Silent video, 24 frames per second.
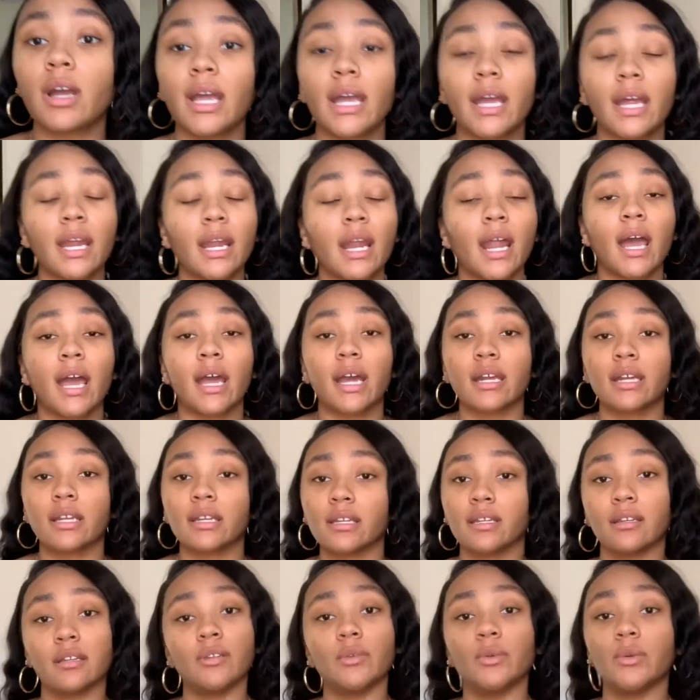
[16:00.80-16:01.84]
and I
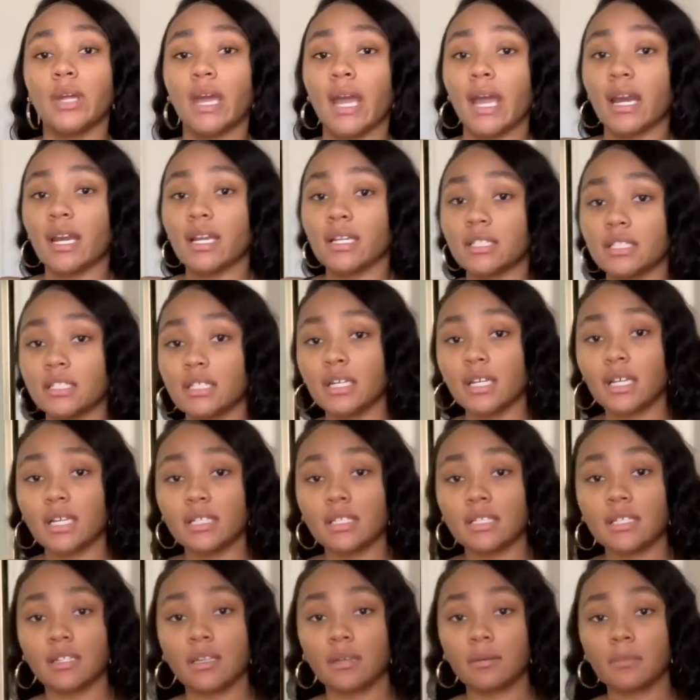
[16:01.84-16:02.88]
you can't
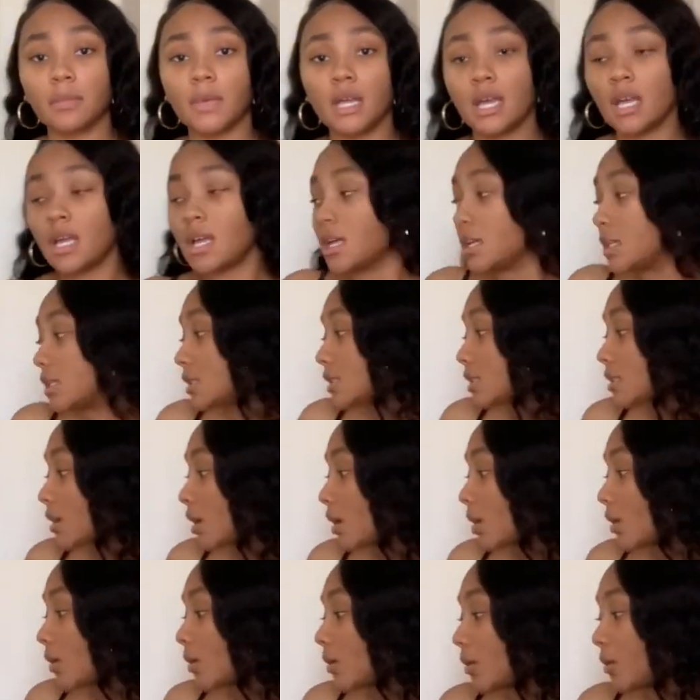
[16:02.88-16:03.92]
adjust them.
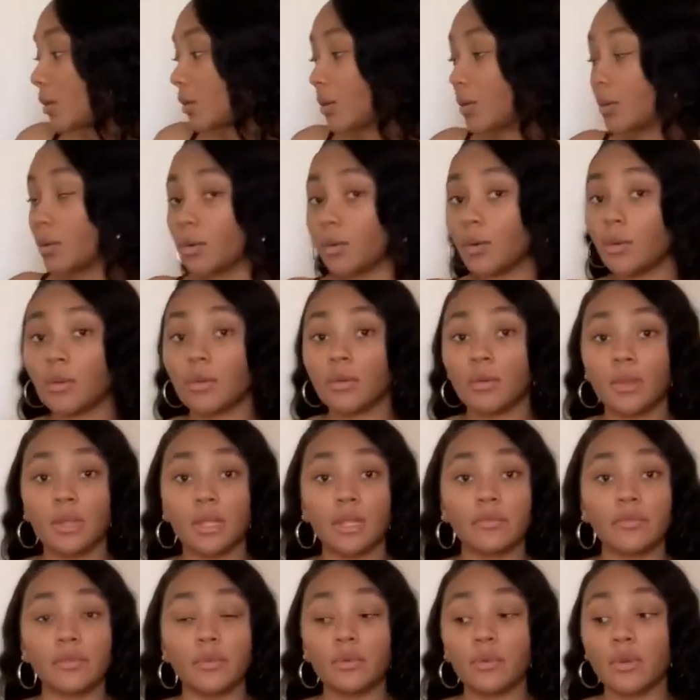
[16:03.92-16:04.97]
So
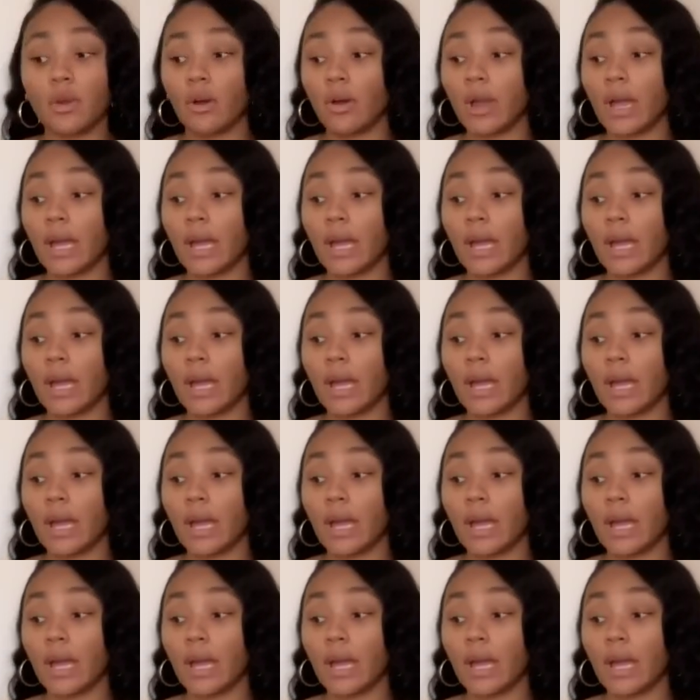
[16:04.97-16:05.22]
if you don't